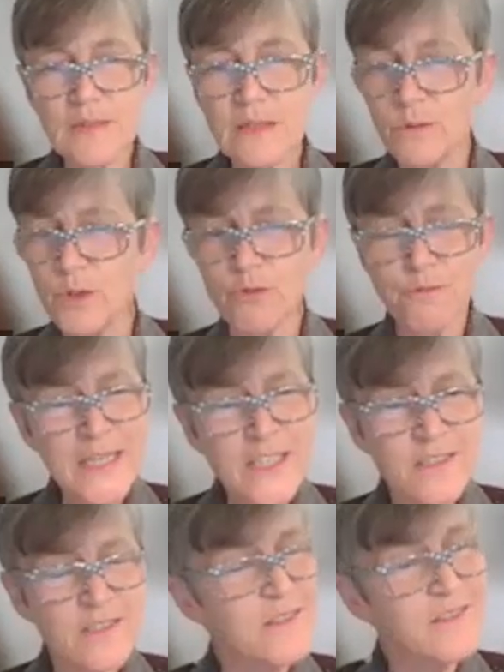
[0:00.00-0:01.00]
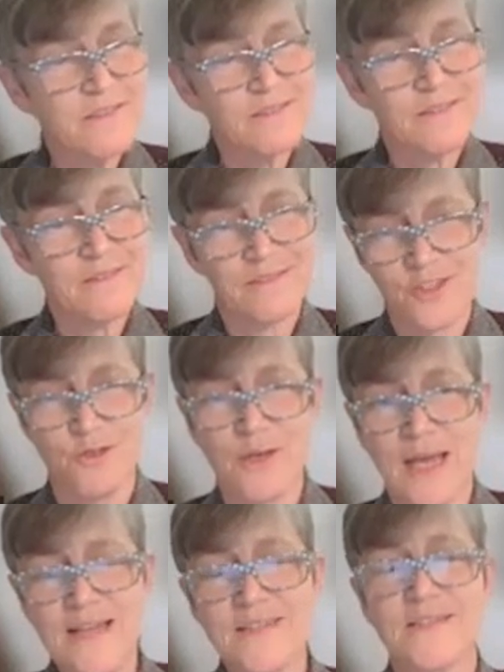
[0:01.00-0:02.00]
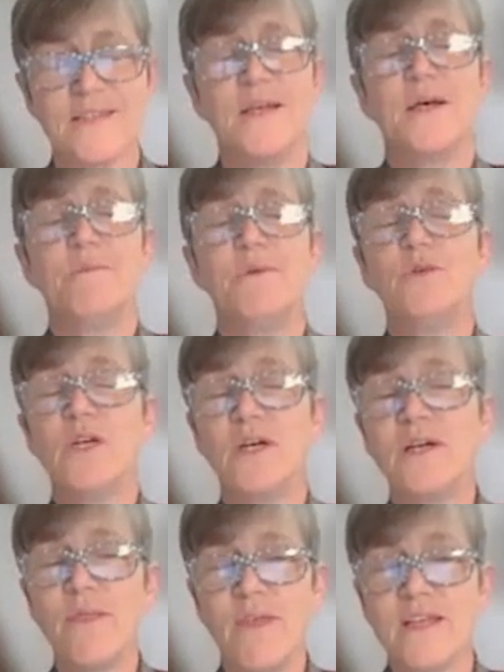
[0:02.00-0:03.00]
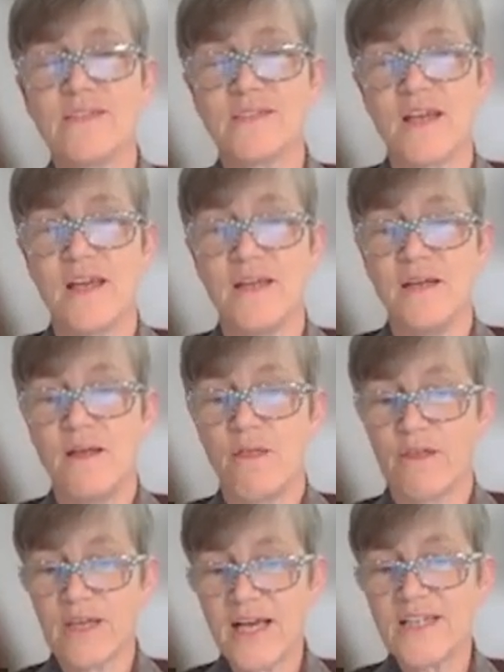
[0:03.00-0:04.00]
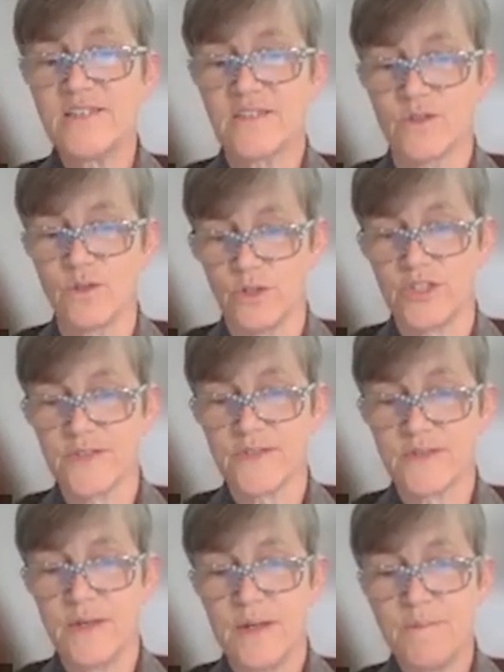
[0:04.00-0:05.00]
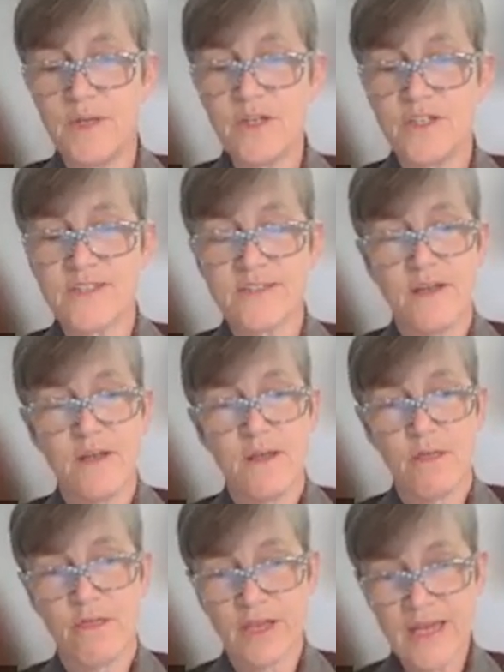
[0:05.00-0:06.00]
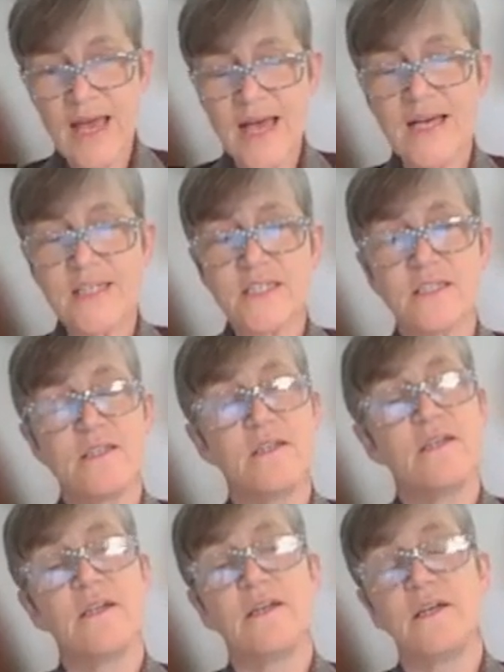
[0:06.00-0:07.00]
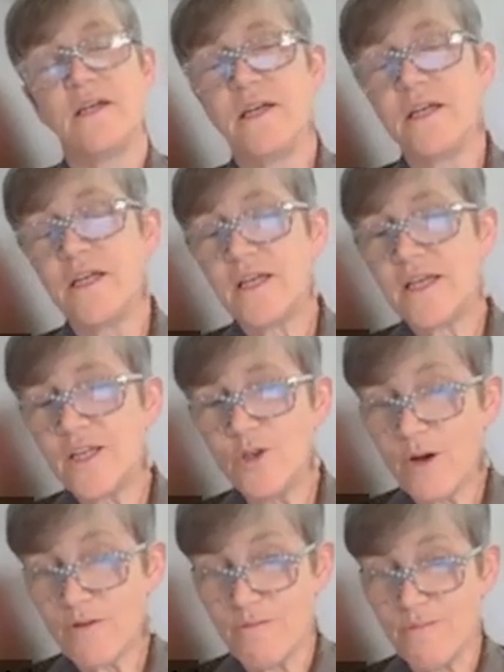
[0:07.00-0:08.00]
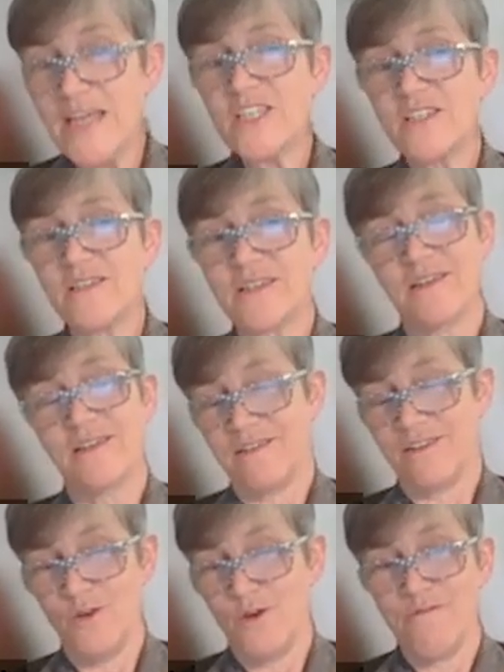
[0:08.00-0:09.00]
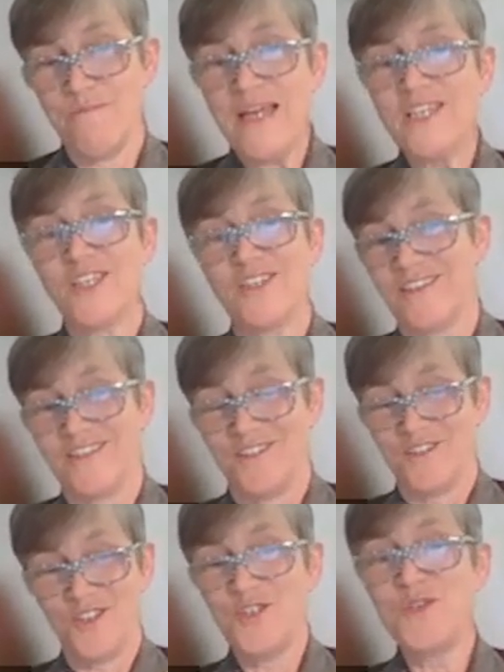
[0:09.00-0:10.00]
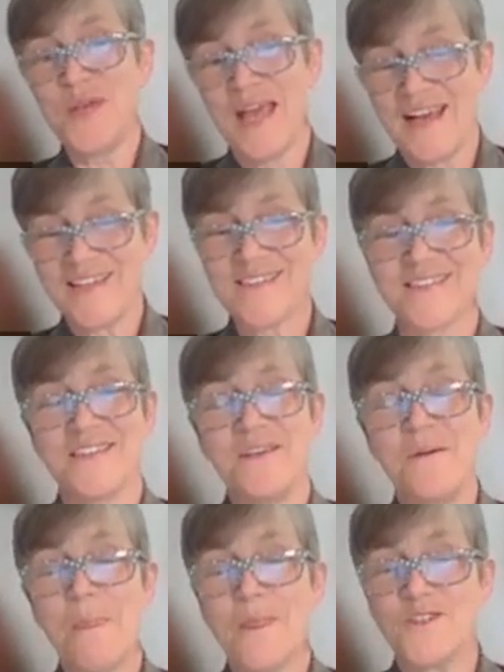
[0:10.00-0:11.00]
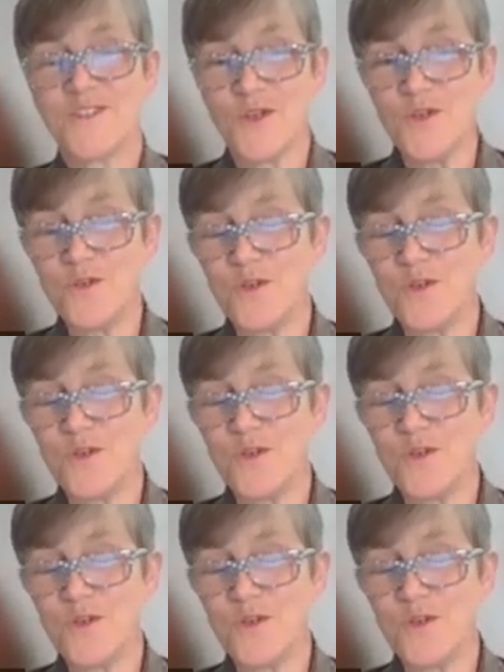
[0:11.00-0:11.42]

you've mentioned two cats, but you can't then say the cat is gorgeous because the cat, you have mentioned you have mentioned two cats, so you